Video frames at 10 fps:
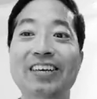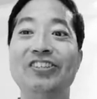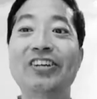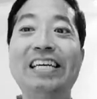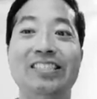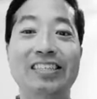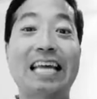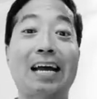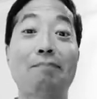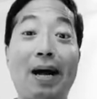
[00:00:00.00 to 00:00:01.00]
They're trying to
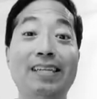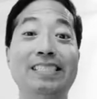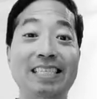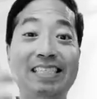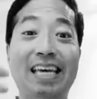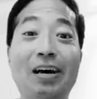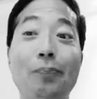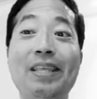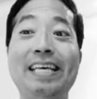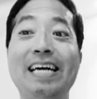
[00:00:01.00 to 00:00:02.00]
enact policies to
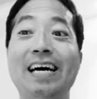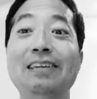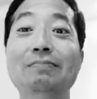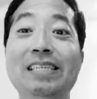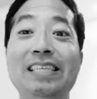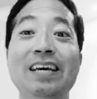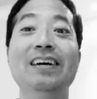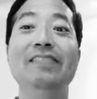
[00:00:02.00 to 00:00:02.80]
help the economies